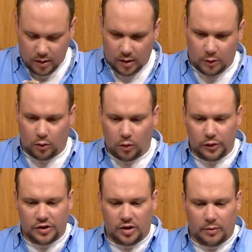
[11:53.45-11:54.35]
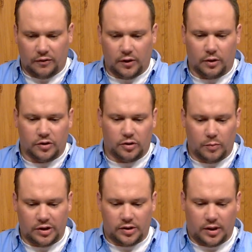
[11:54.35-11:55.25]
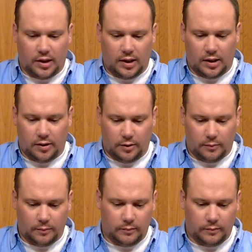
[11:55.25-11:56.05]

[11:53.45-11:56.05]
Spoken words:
I'm going to hold this in my fingers as much as I can here.